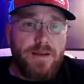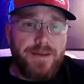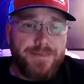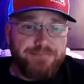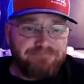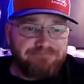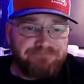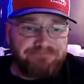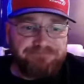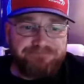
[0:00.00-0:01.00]

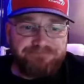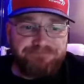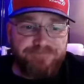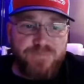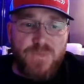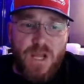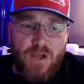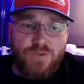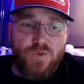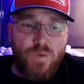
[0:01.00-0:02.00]
I
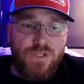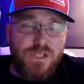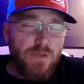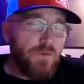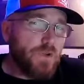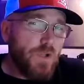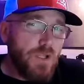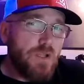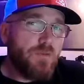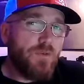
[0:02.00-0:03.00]
also want to say, if you're
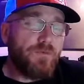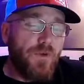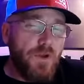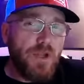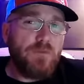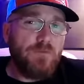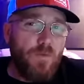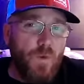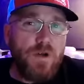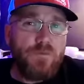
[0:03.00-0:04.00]
looking for funding
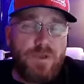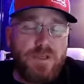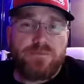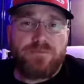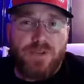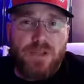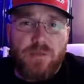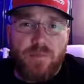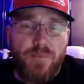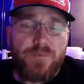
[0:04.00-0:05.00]
for your fix and
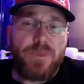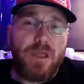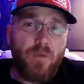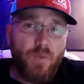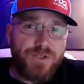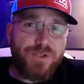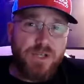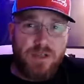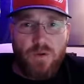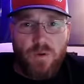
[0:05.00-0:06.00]
flip, I want you
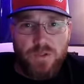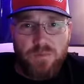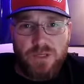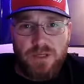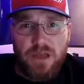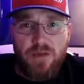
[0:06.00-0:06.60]
to get a hold of me.